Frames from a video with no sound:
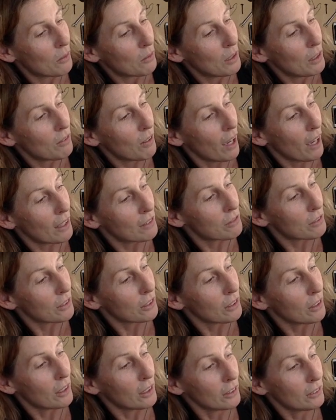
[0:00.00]
we've had for a
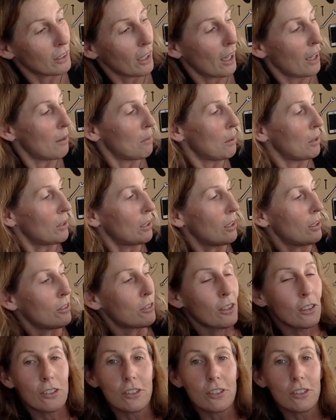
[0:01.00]
long time, but there is a